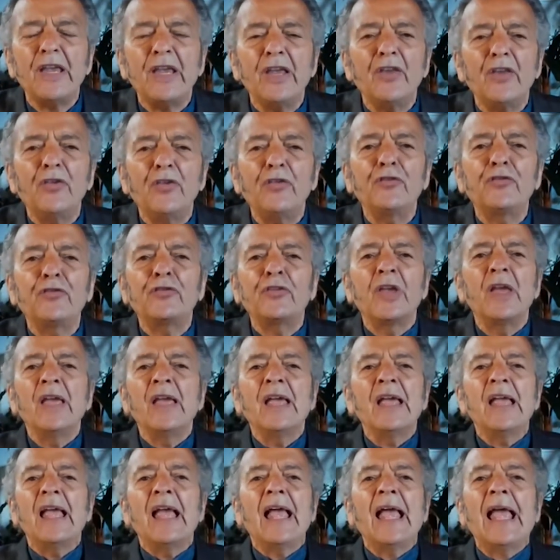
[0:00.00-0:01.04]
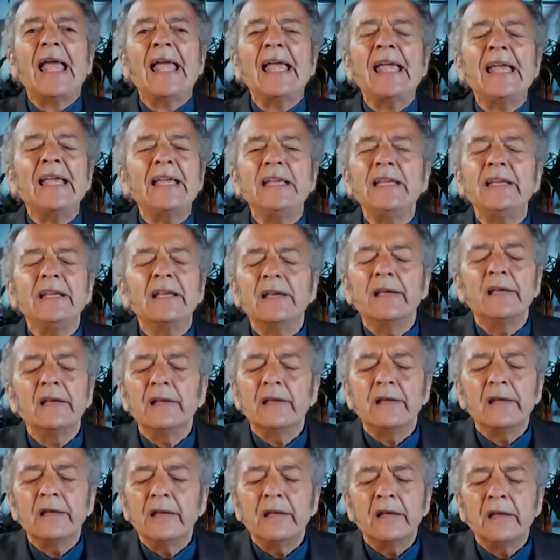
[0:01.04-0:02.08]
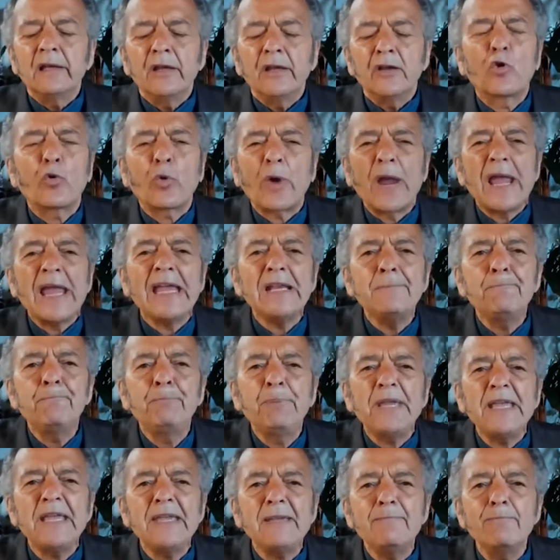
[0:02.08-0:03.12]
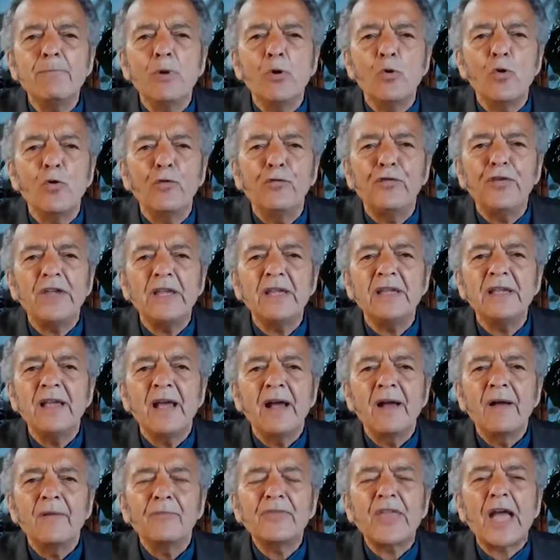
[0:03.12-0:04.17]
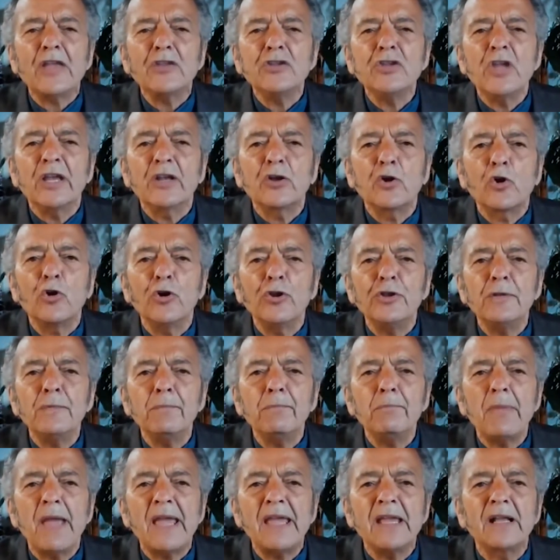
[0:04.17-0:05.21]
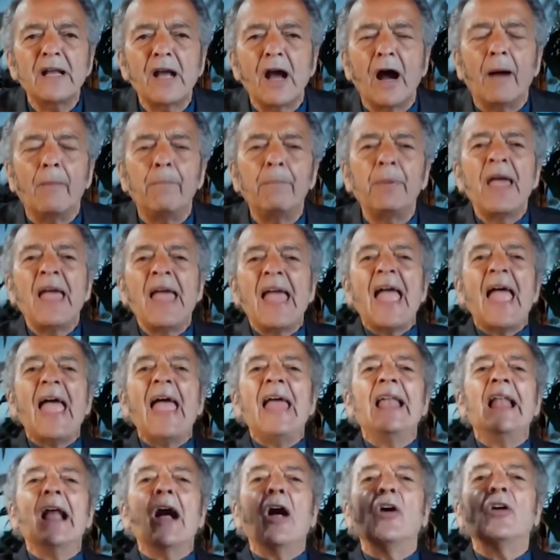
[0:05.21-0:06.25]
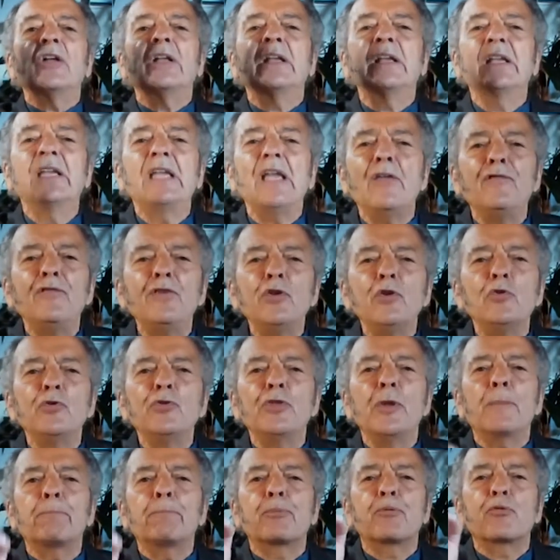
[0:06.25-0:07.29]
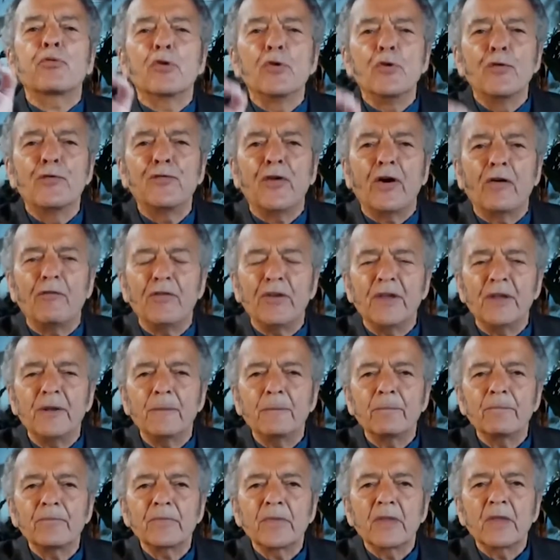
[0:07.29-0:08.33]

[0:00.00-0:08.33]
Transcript: is a grade B movie that you couldn't make up, and I'll give you the proof of it.